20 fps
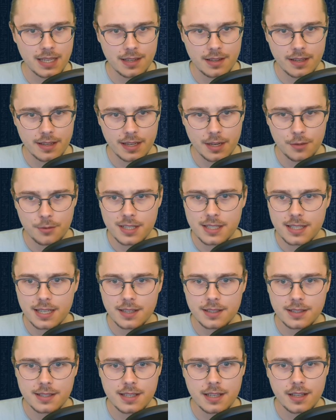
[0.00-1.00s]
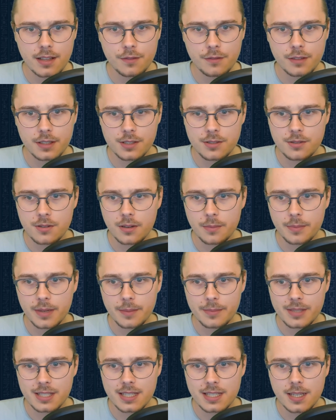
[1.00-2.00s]
can reset itself when destroyed by
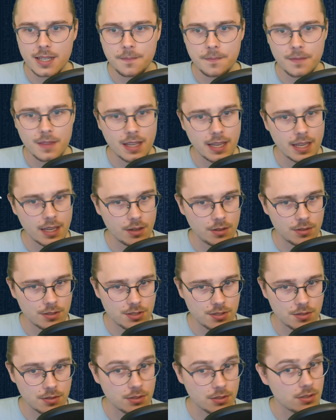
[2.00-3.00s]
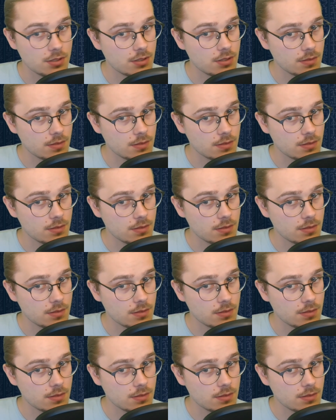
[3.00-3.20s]
MST, can also